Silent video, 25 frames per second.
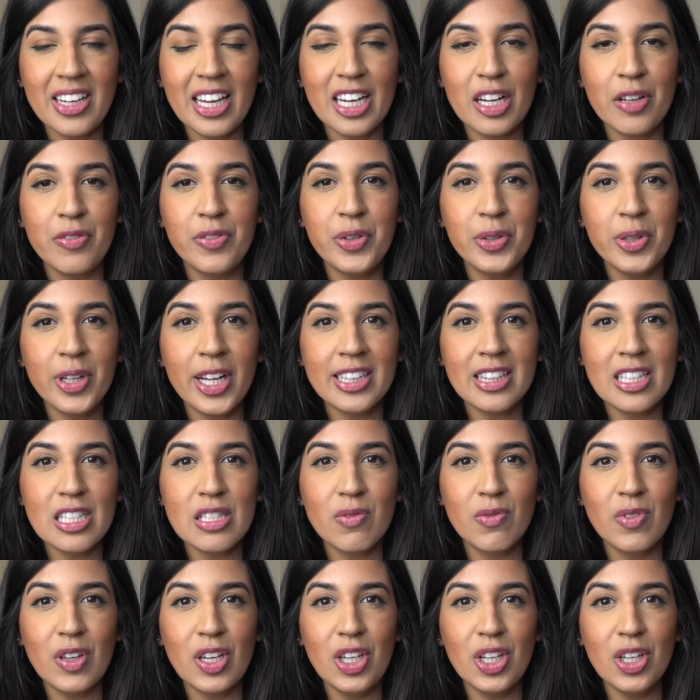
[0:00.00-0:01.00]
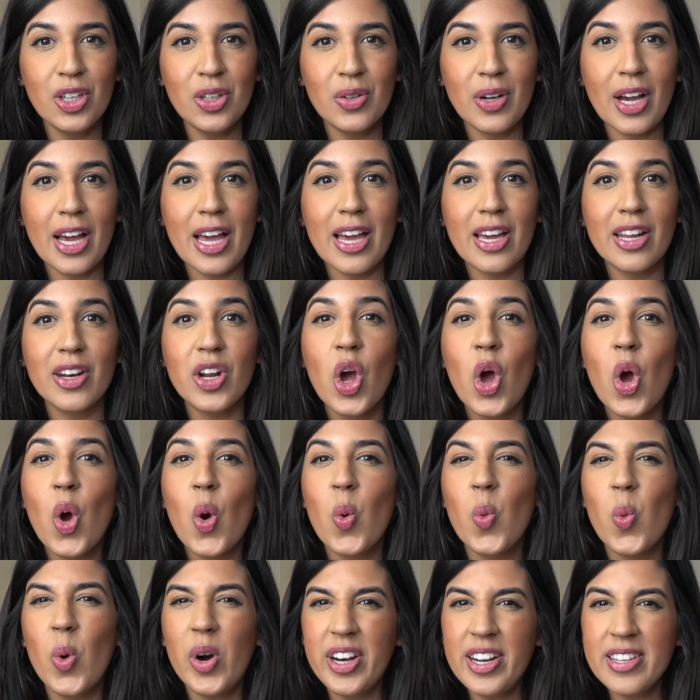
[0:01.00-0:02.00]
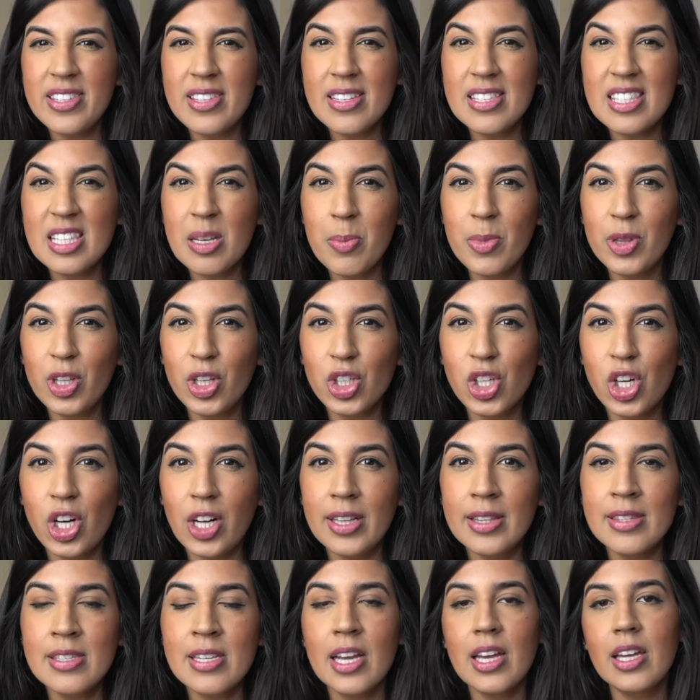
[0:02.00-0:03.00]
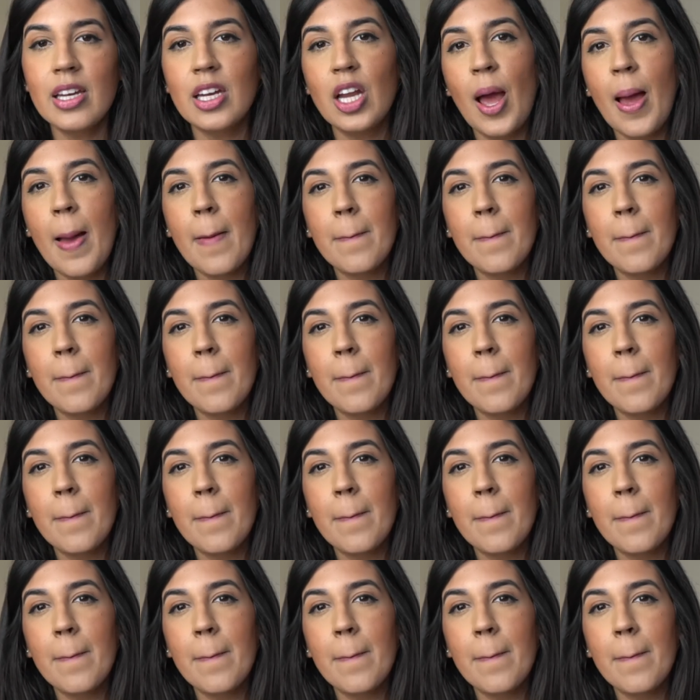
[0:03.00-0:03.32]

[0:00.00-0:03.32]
And if you like this video and want to see similar content,